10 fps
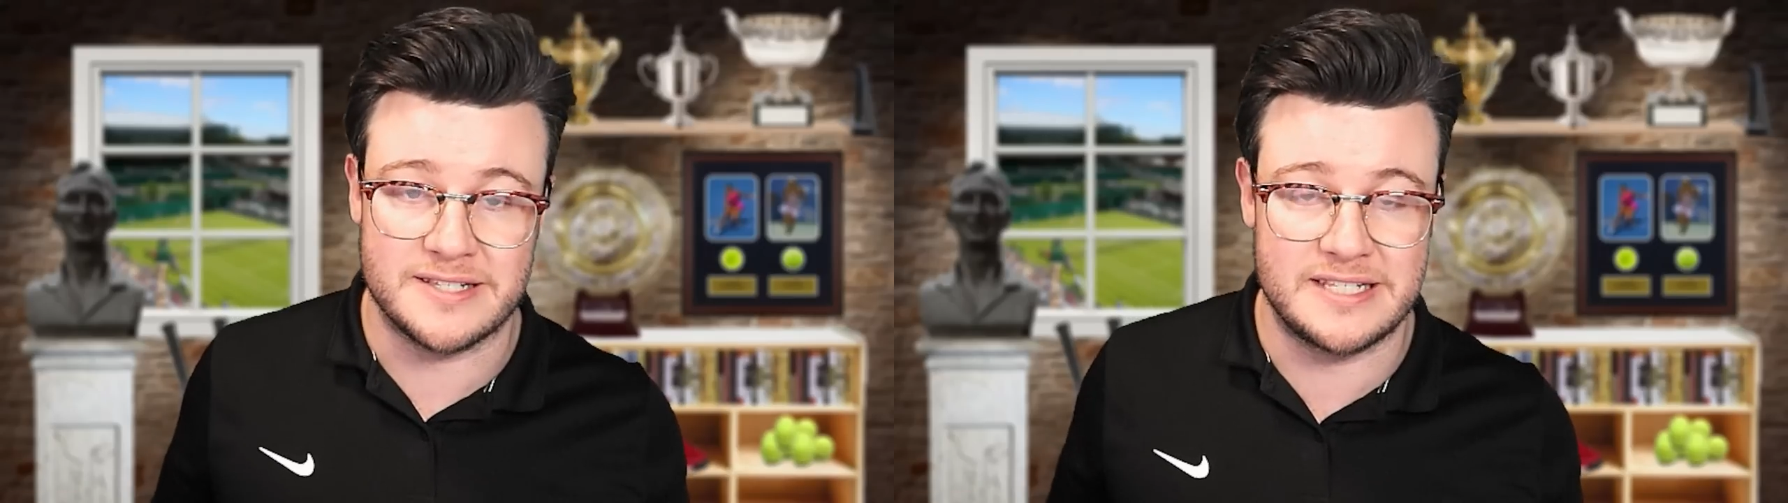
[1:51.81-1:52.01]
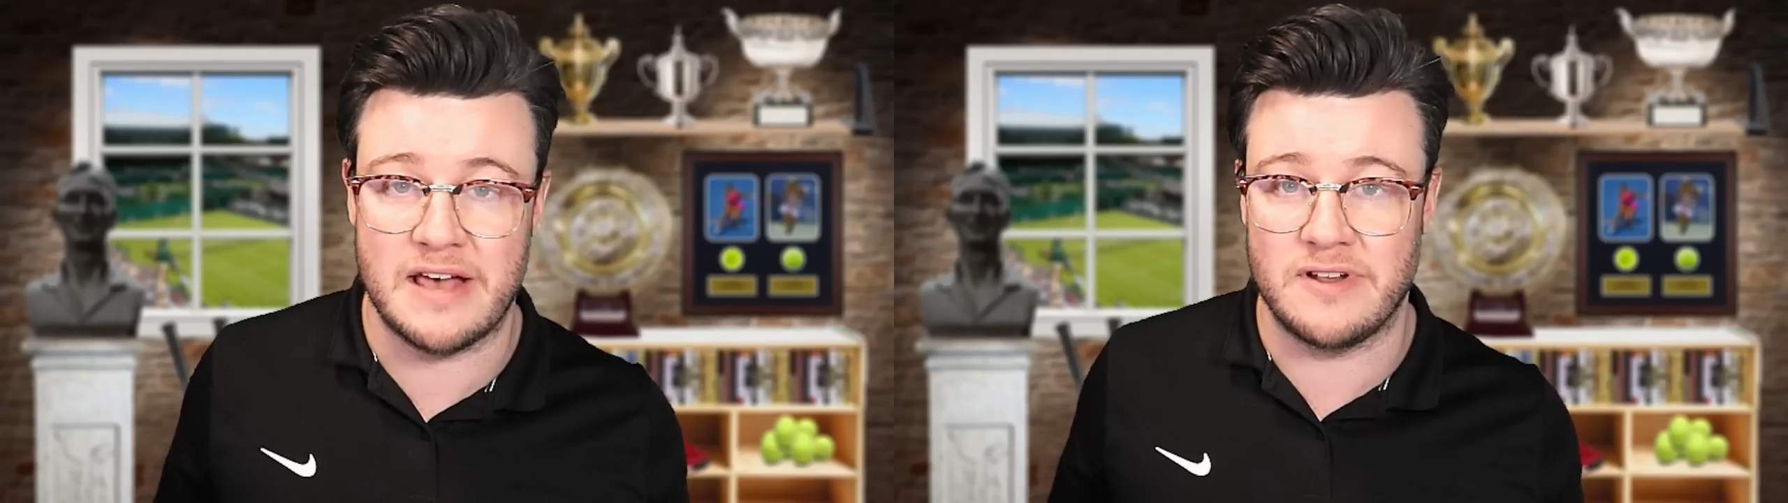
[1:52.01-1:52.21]

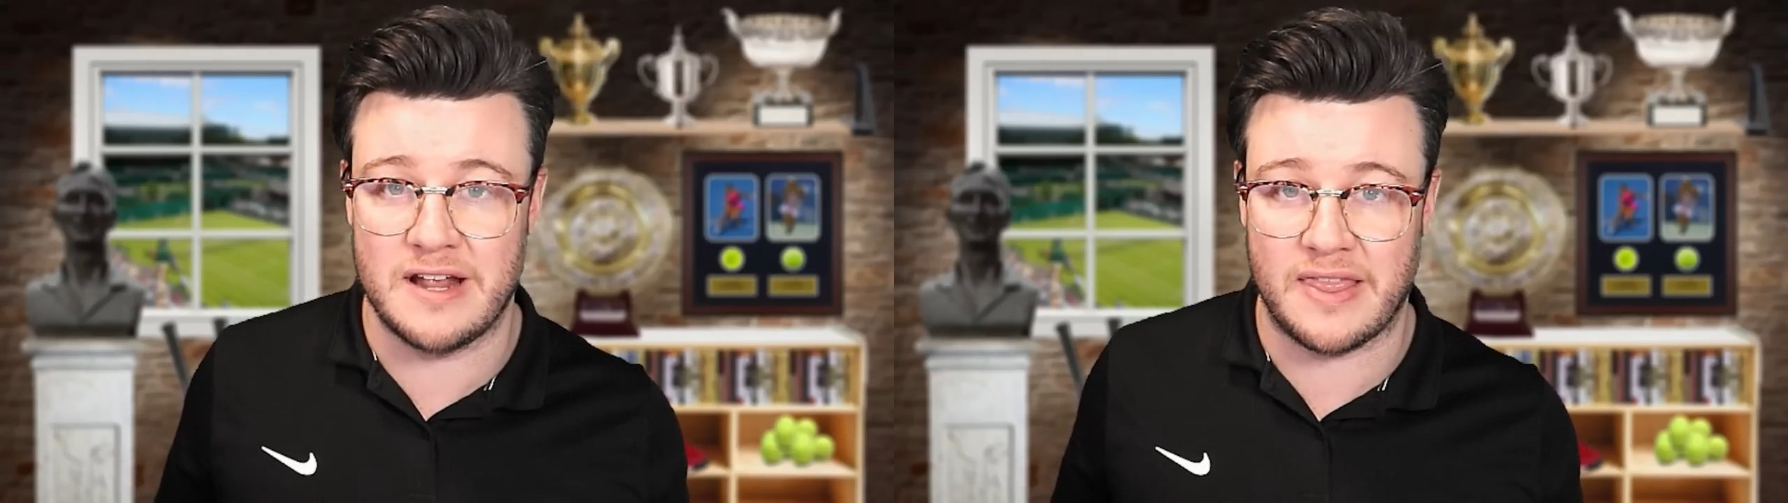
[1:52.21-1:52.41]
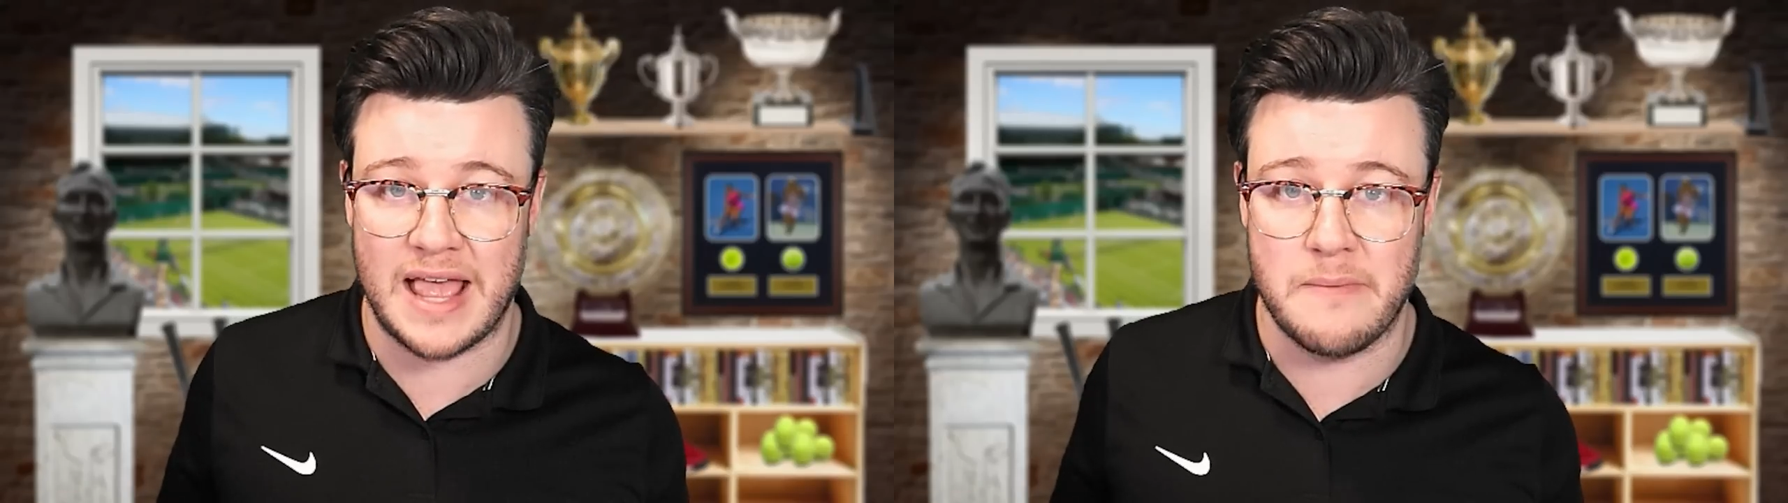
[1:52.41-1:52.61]

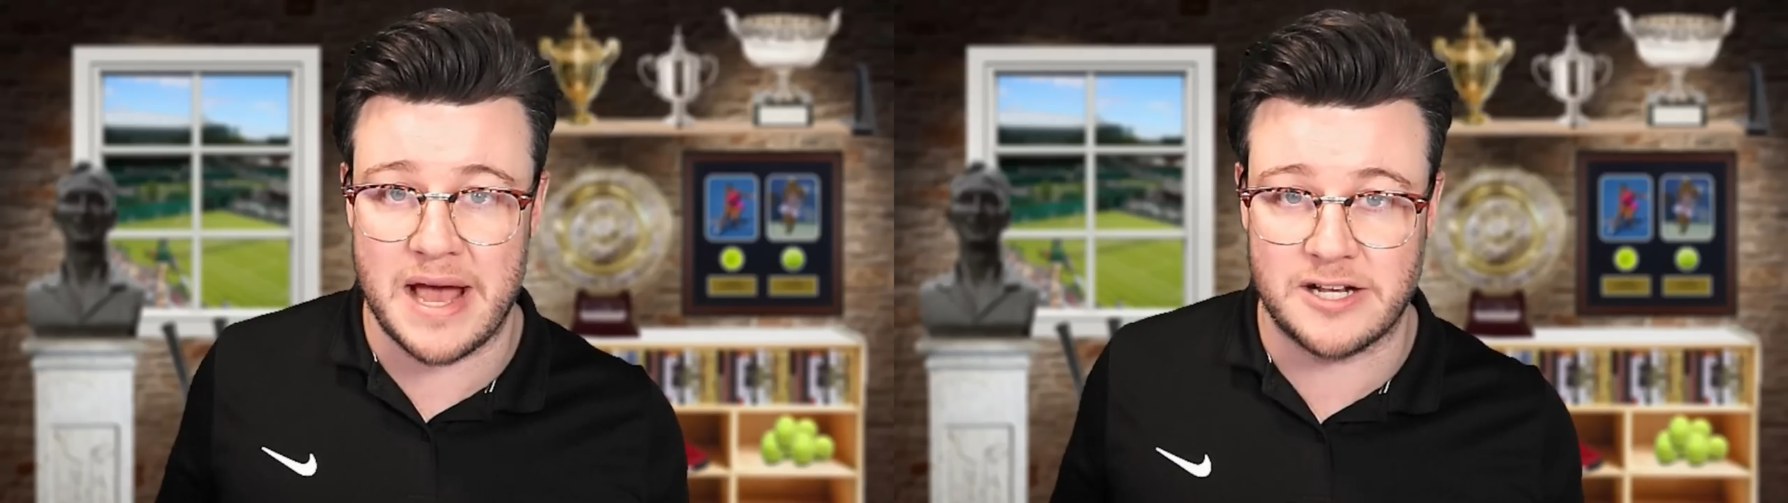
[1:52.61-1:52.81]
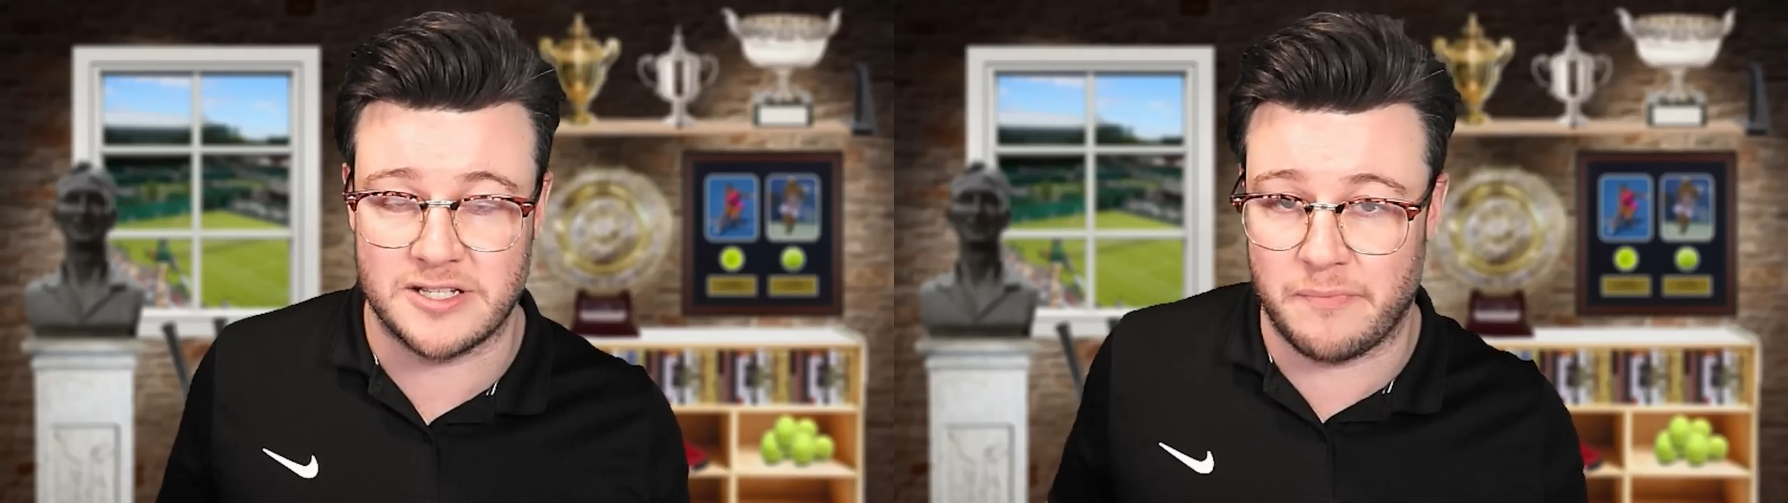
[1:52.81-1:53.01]
seven out of the
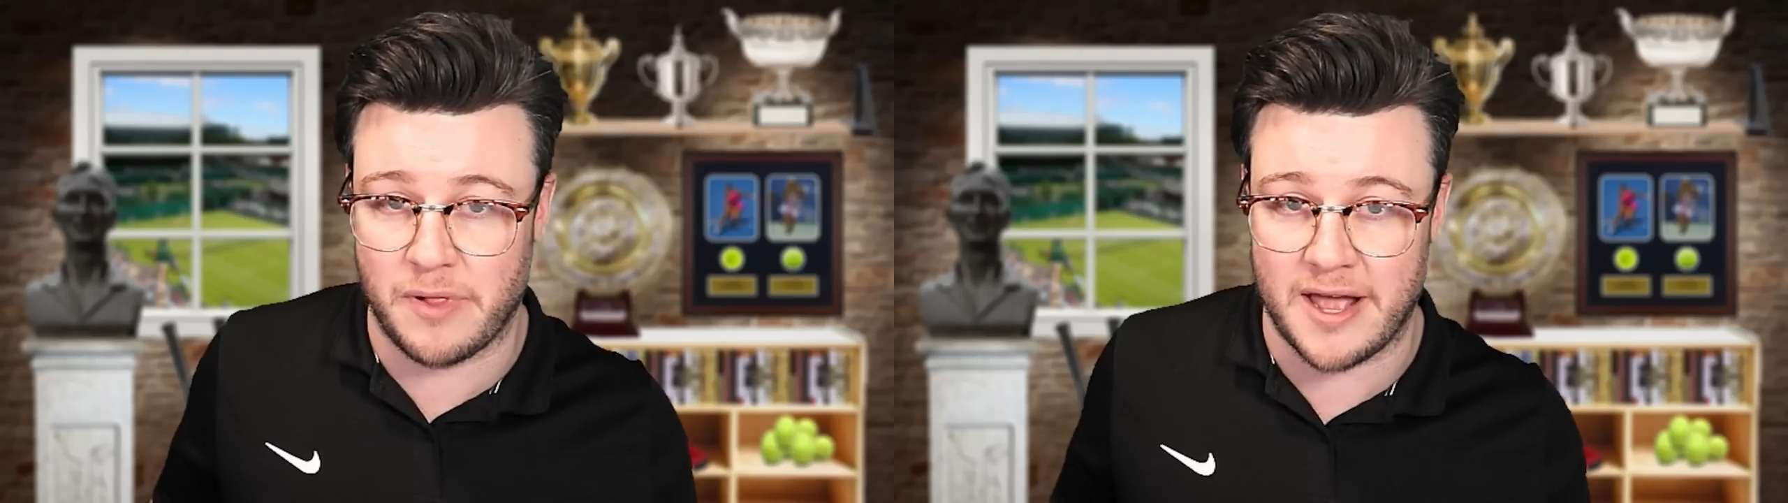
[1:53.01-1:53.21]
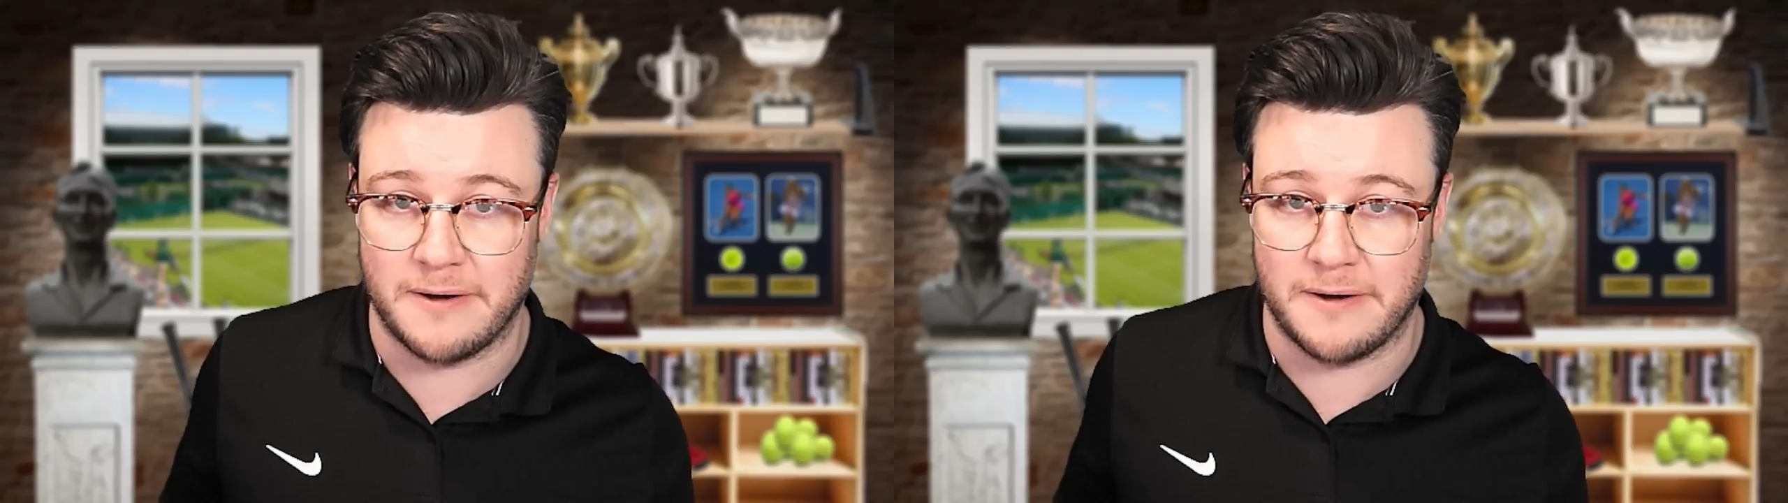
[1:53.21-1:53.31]
eight matches they've